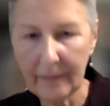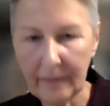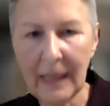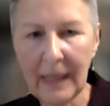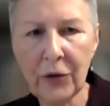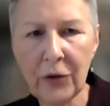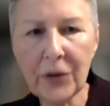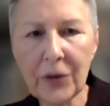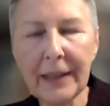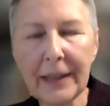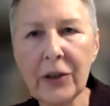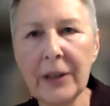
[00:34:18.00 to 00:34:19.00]
In due
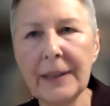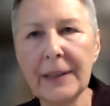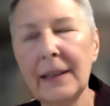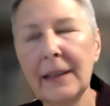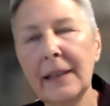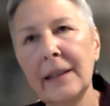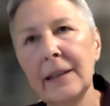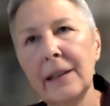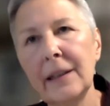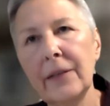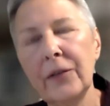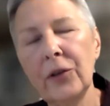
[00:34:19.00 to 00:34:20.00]
diligence, I think
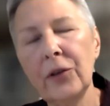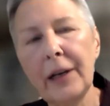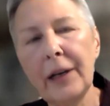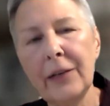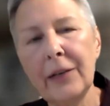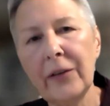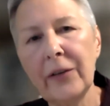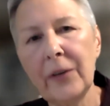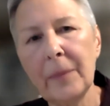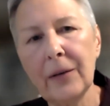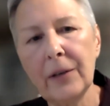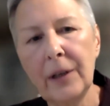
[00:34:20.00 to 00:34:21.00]
if you're talking just
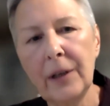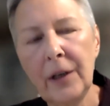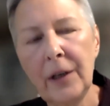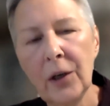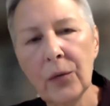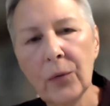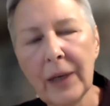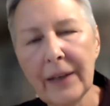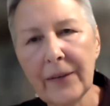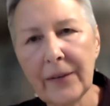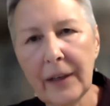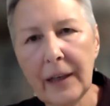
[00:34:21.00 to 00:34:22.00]
about
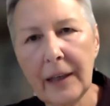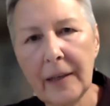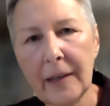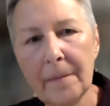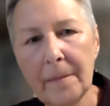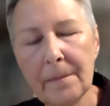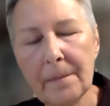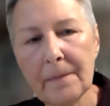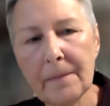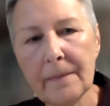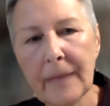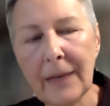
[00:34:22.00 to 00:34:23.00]
risk,
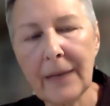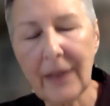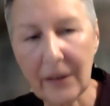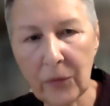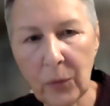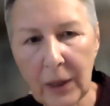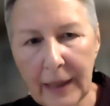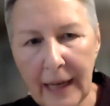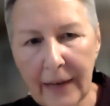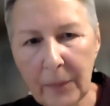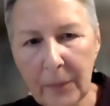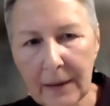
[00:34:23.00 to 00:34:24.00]
that's one
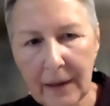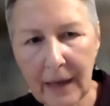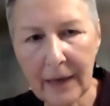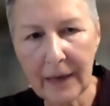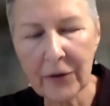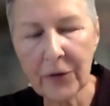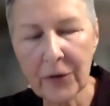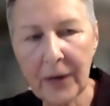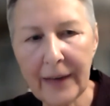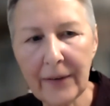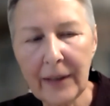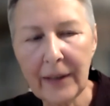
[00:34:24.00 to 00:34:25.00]
aspect that I've
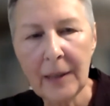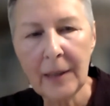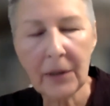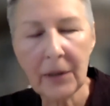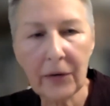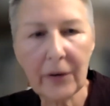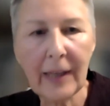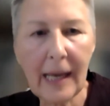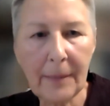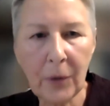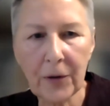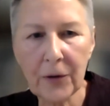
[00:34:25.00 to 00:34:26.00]
addressed, but there's a lot
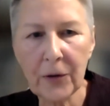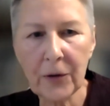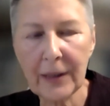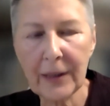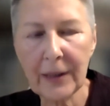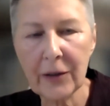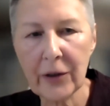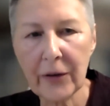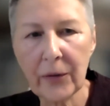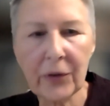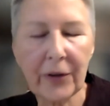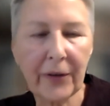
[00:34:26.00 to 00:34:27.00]
more to due diligence,
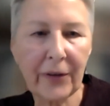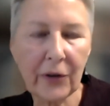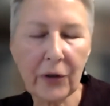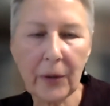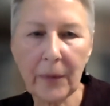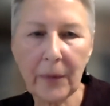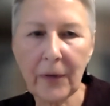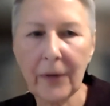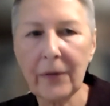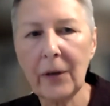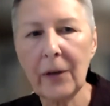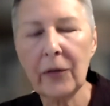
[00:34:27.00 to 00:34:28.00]
which is in terms of
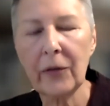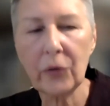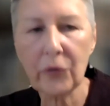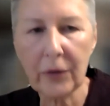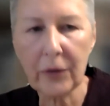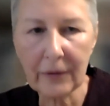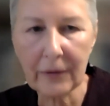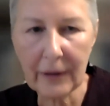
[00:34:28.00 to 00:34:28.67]
social